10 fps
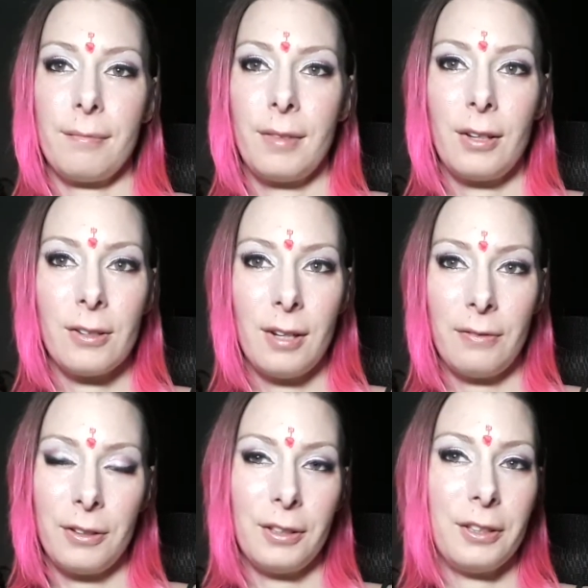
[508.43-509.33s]
There's
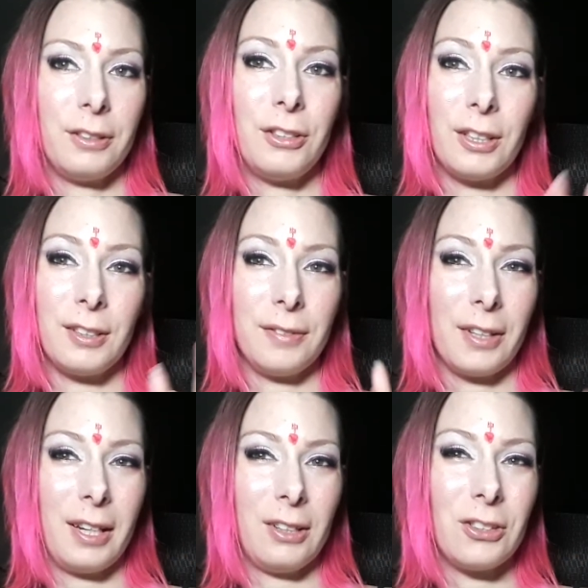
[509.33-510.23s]
never a good
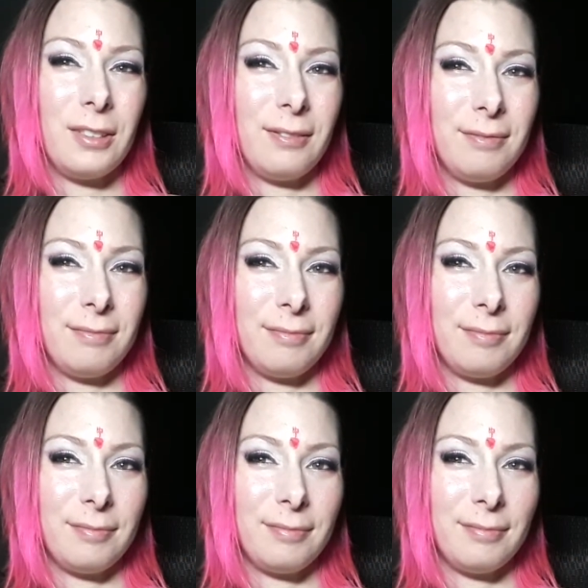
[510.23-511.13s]
justification.
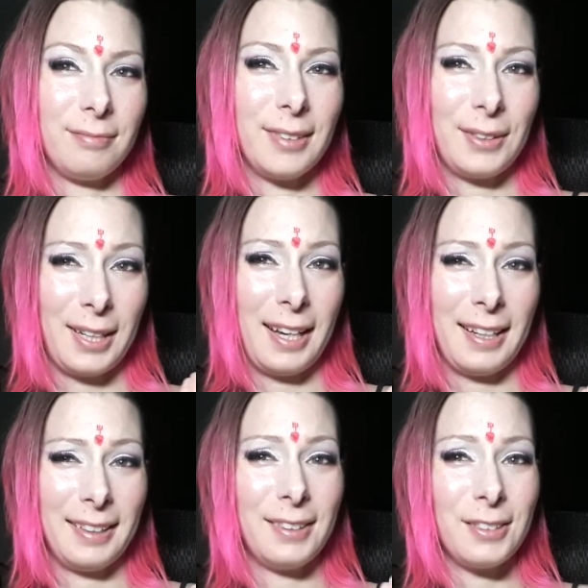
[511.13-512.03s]

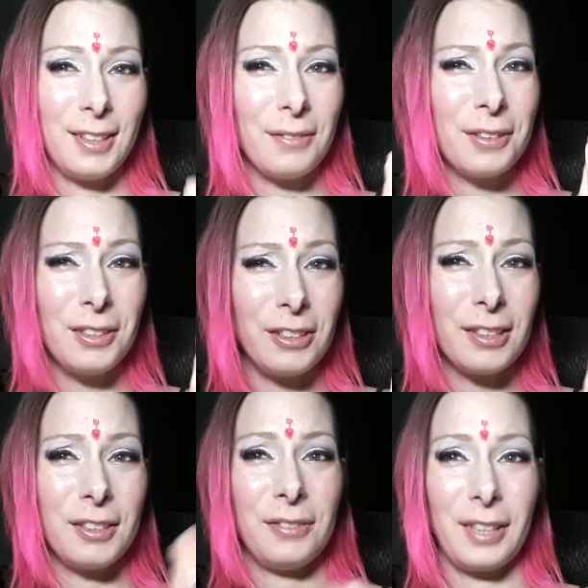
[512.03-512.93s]
Okay, there's never a
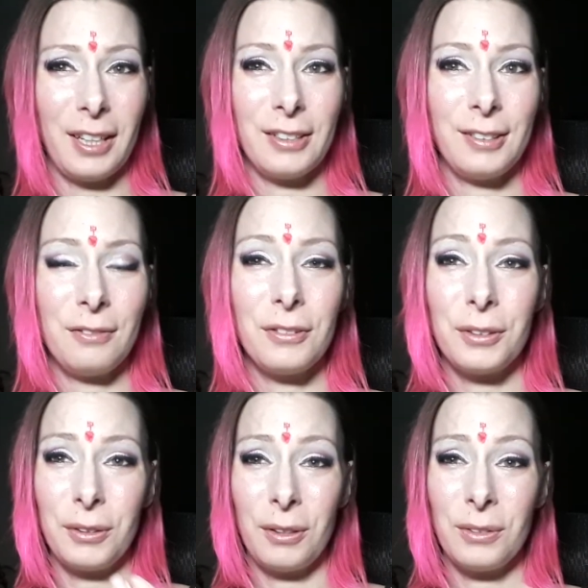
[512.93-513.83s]
justification for
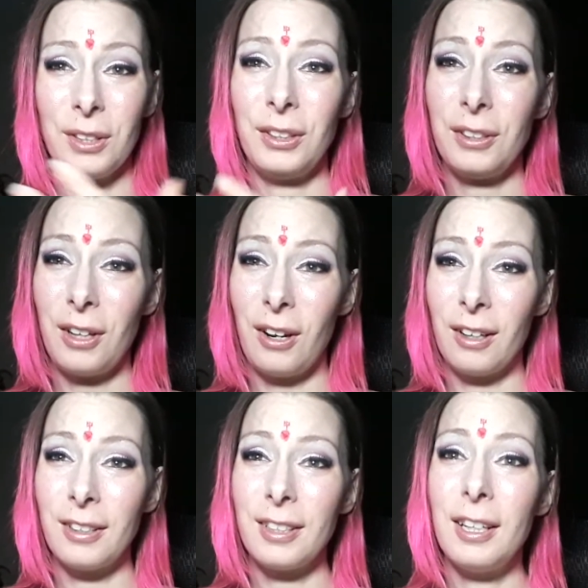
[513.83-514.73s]
closing your
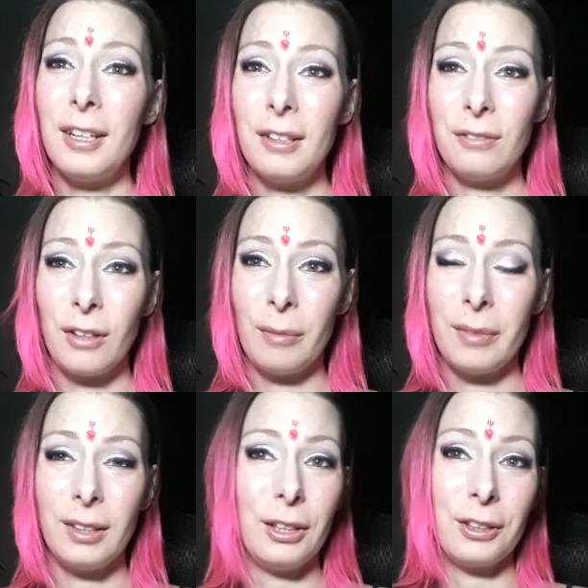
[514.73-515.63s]
heart from
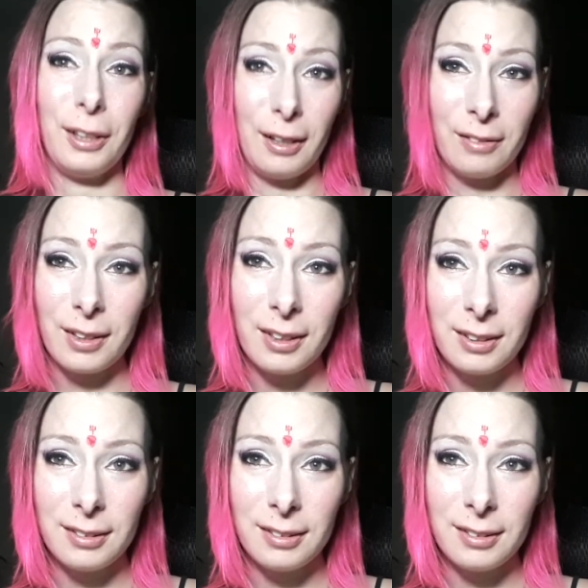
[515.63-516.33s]
your lover.